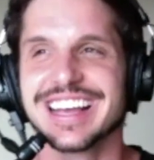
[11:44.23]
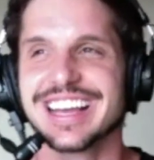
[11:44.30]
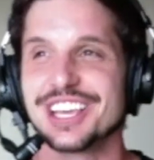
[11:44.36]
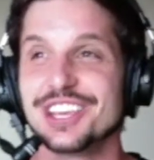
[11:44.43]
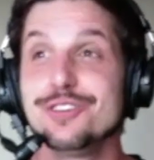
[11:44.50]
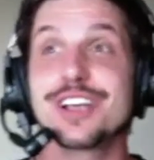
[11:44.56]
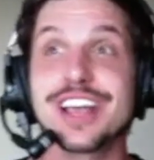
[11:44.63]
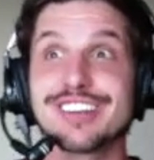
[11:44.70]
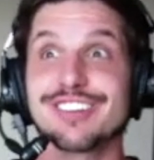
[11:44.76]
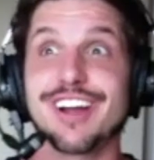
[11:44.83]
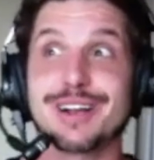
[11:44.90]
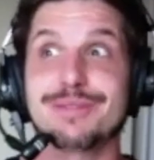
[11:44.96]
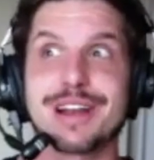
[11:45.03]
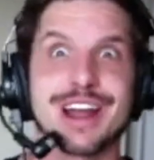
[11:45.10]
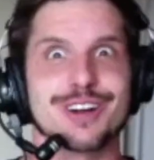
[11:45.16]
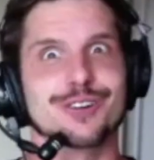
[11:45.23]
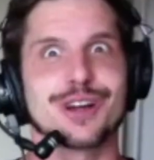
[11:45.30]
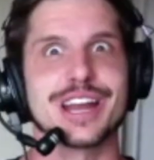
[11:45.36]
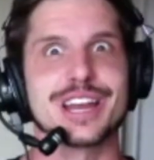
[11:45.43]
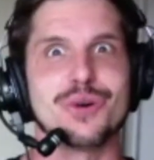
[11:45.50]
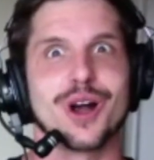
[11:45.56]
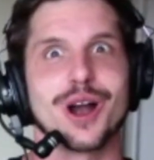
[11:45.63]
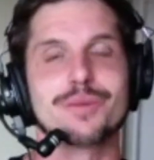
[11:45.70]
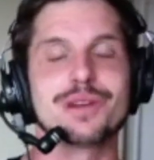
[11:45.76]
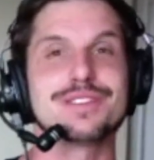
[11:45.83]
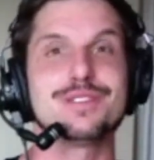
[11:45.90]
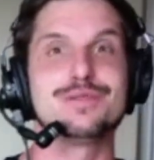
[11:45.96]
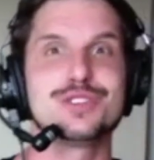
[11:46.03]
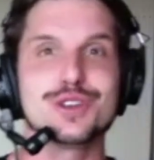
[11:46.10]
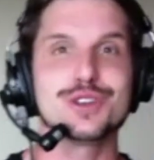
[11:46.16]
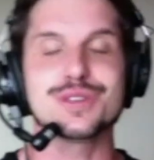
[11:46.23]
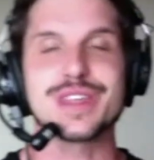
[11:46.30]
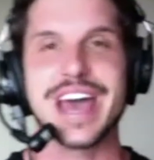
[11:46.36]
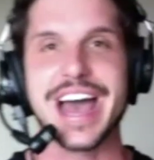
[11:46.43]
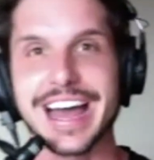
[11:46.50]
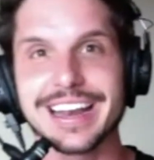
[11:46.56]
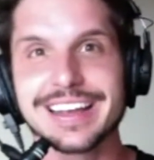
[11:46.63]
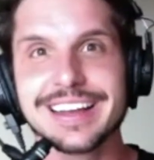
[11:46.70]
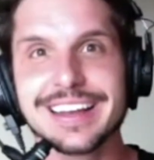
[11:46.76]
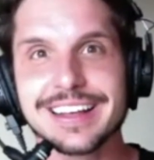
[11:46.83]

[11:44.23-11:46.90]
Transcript: You can talk about how great you are, but if you do that,